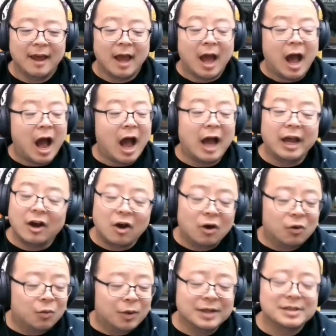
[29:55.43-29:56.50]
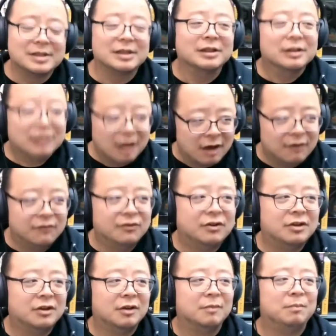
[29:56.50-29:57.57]
I always
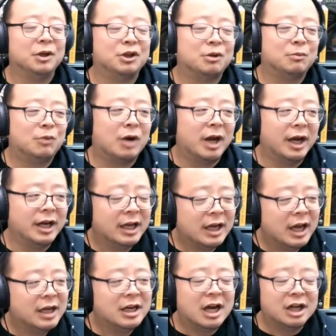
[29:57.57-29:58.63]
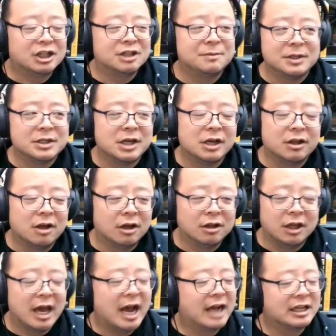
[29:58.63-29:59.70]
loved Picture Bride, and not just because I thought
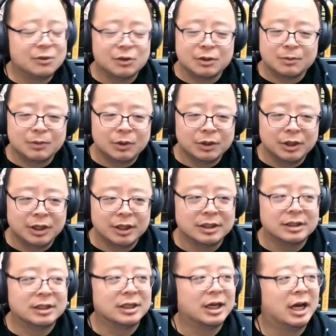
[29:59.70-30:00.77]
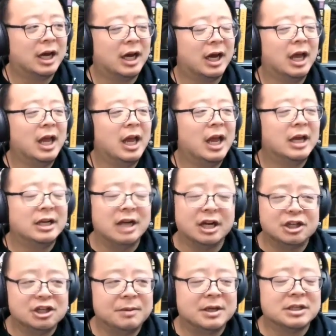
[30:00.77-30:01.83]
the acting was brilliant, not
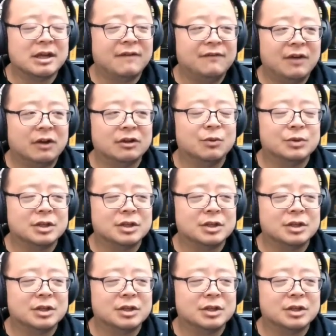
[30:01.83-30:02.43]
just because I felt it was a